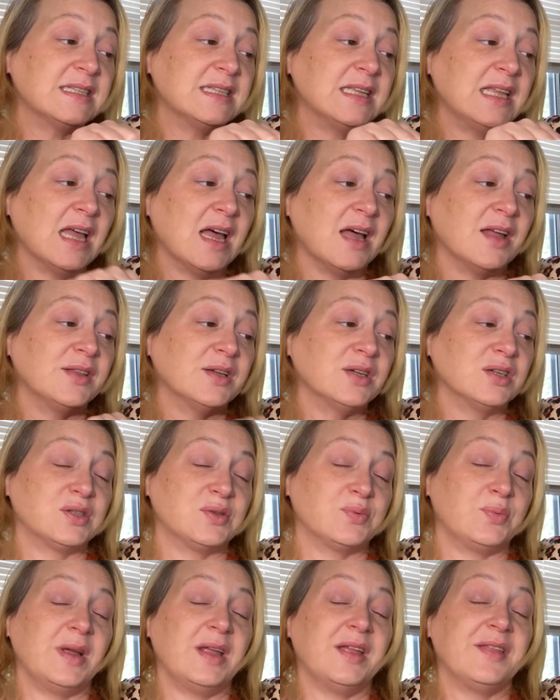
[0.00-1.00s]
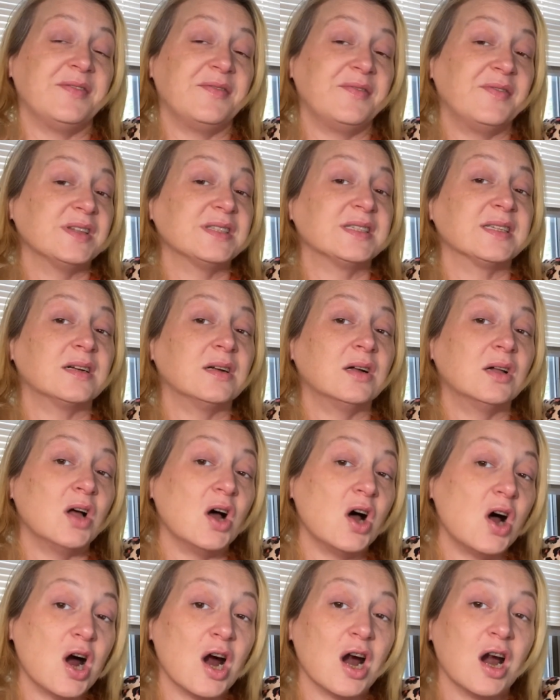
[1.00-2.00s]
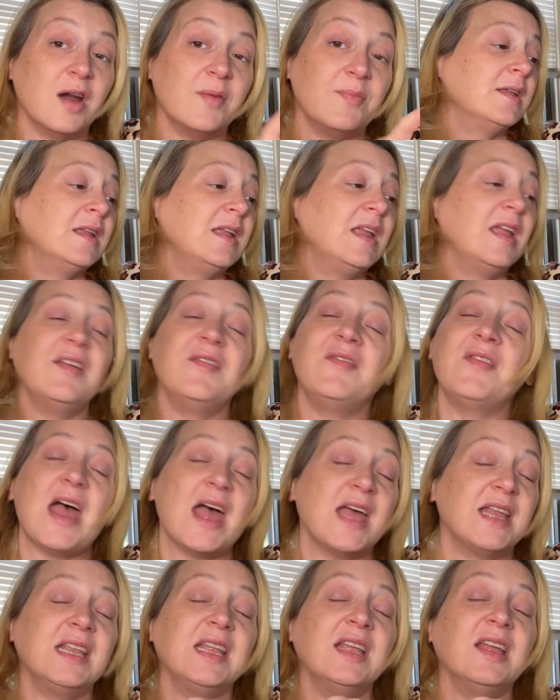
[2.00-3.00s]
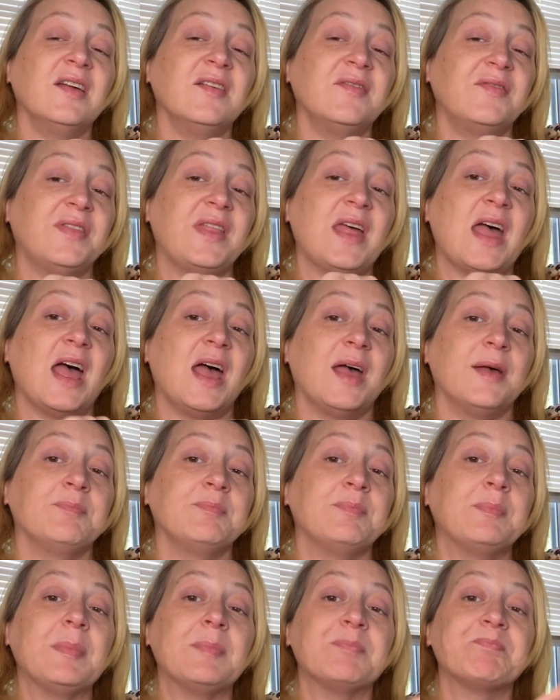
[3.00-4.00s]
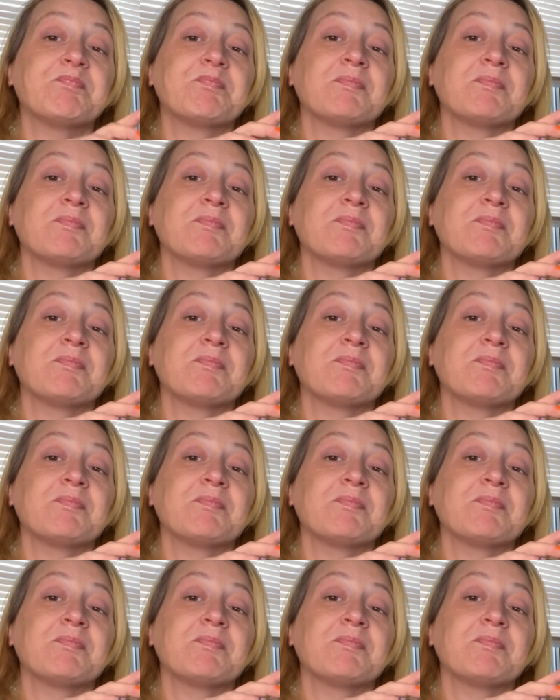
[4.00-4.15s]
the others with physical harm if any of them